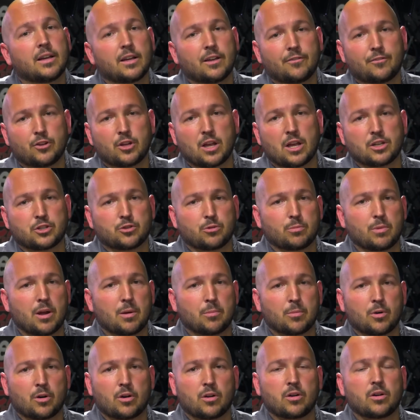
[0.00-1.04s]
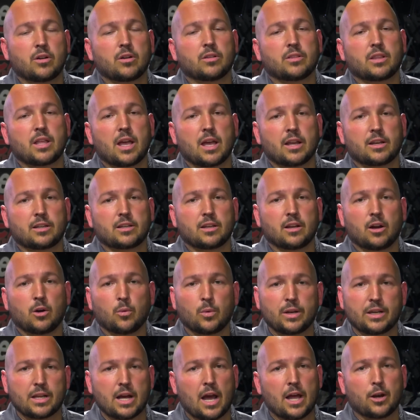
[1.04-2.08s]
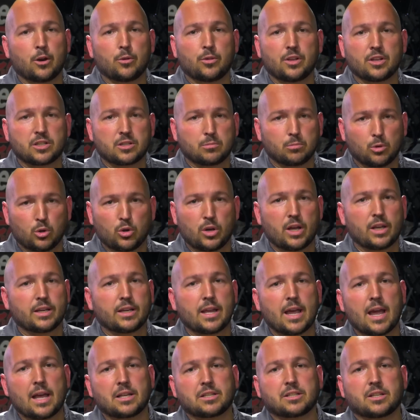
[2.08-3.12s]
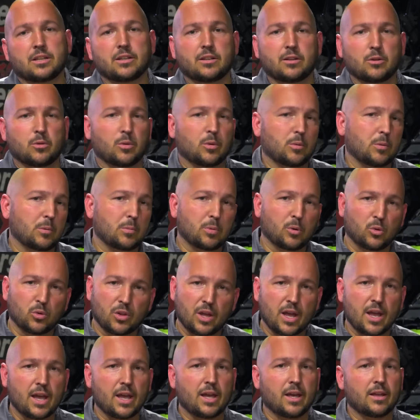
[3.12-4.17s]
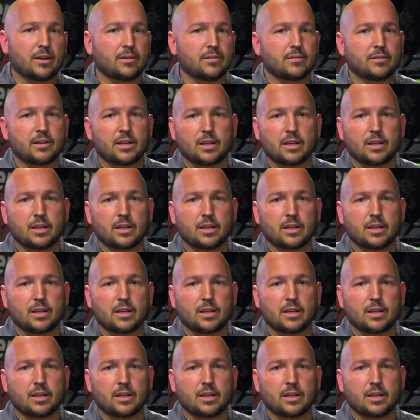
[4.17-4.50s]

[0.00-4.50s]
If you guys remember that we dynoed this and blew a head gasket, and when we pulled the head,